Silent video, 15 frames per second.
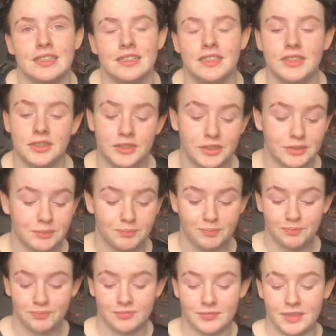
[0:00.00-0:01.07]
you know,
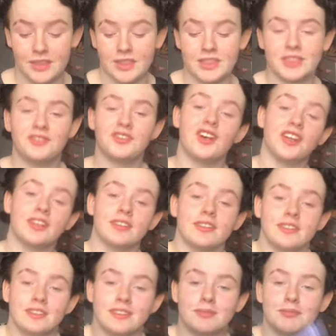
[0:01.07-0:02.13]
it's fun
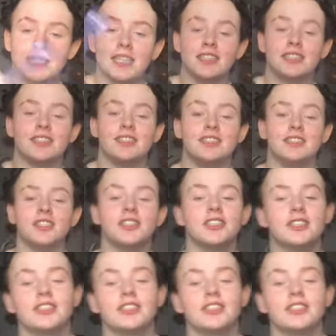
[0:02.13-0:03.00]
being a teenager.